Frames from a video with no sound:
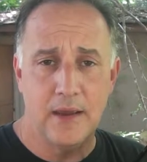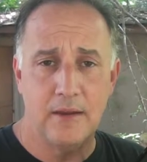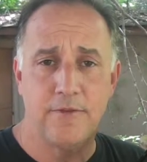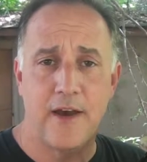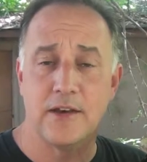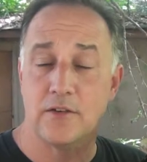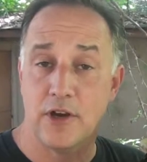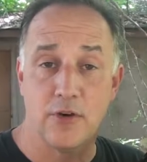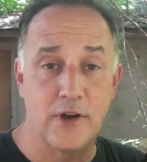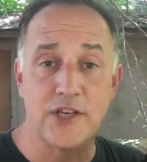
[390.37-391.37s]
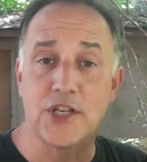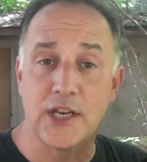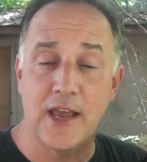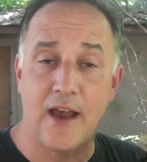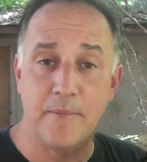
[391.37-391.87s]
In fact, here
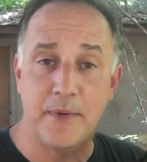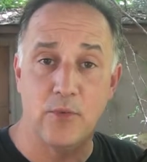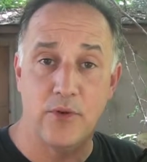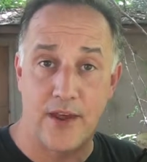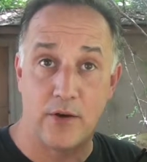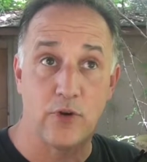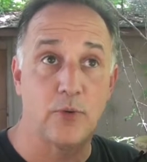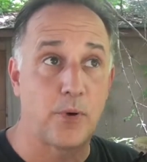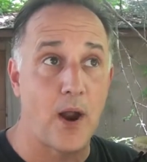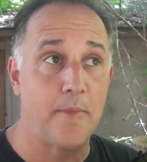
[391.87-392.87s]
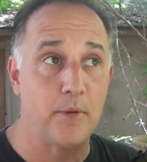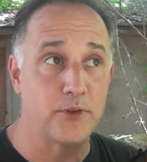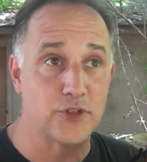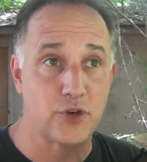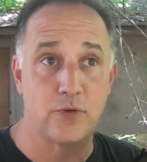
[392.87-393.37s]
recently we've had a real problem
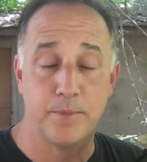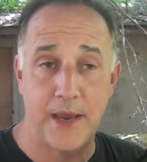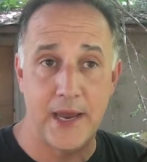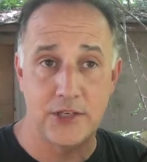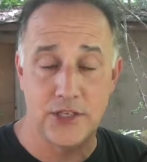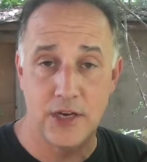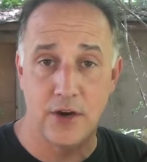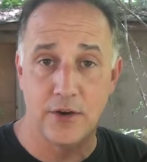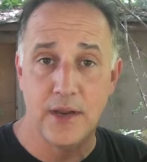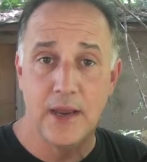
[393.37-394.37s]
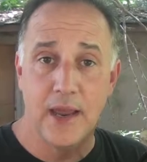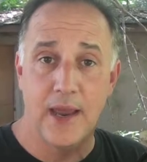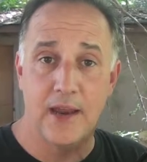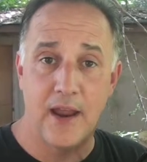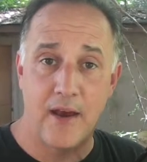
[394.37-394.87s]
with certain pests here,
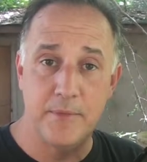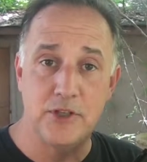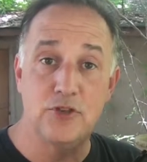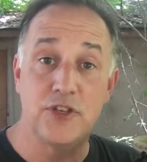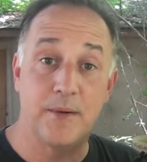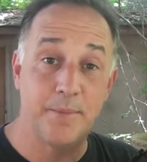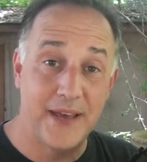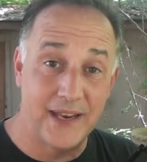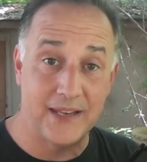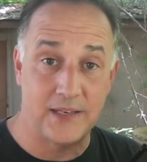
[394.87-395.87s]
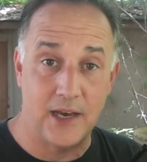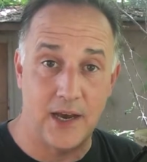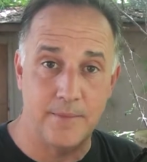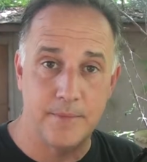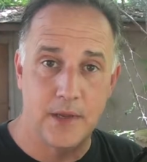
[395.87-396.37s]
and I've been using a pellet gun.